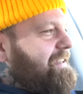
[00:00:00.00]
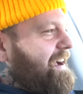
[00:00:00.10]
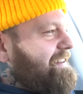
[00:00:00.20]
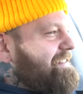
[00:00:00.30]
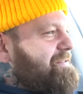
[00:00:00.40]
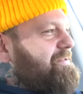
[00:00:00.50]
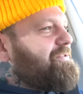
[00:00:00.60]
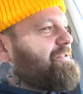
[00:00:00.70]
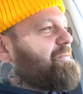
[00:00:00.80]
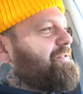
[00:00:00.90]
God damn it,
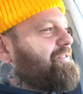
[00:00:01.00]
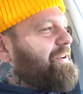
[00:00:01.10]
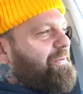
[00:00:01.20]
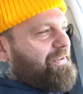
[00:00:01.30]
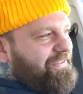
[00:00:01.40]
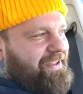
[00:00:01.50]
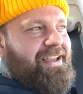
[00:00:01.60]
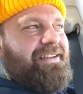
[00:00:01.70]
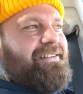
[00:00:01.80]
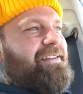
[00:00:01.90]
there's so much shit I want to
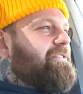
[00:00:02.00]
say.